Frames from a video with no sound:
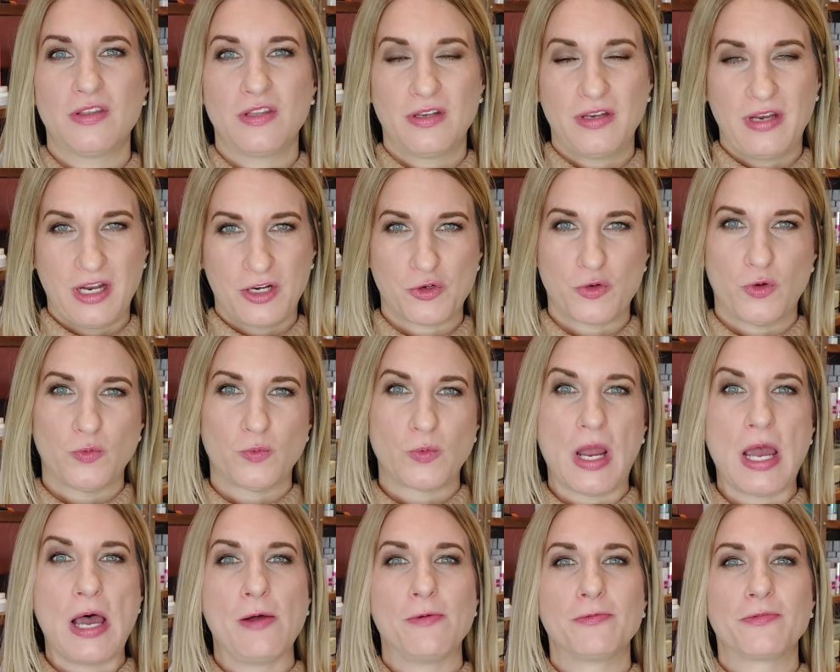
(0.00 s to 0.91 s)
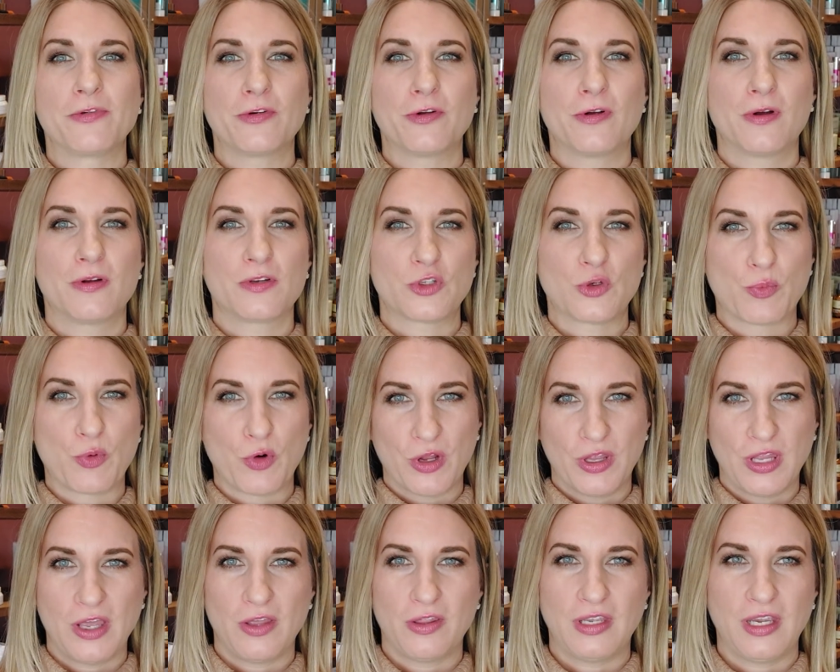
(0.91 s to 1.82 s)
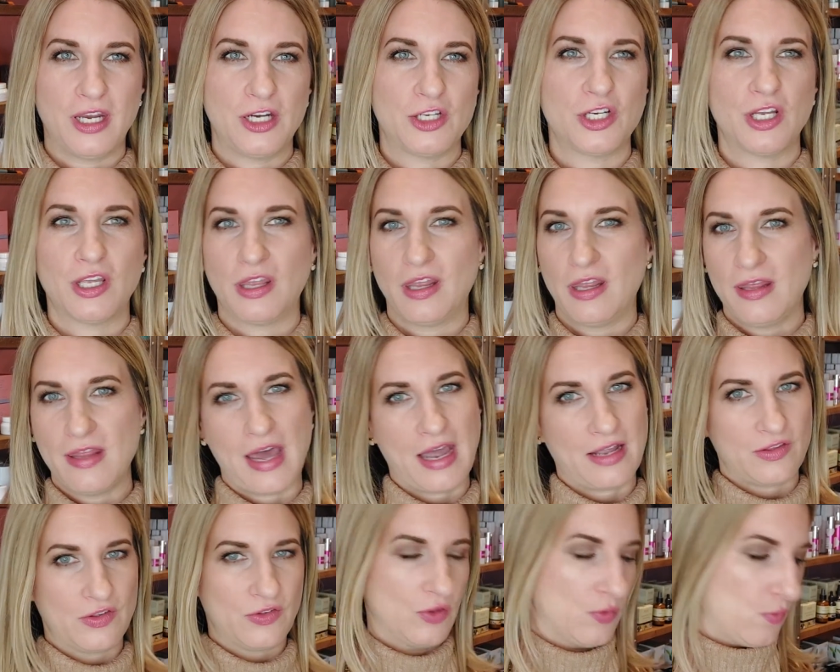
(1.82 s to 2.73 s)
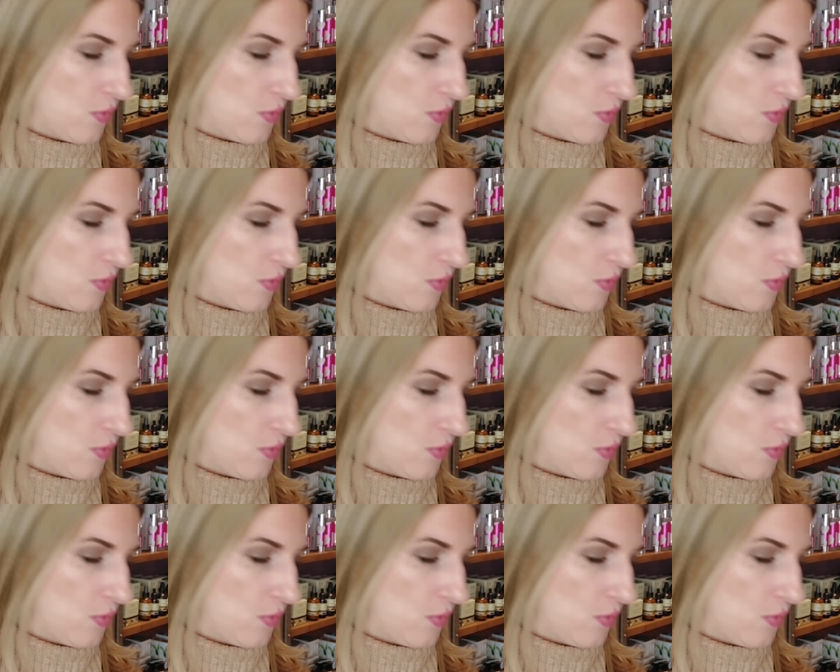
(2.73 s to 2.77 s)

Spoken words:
the natural realm for supporting the healthy aging, that's the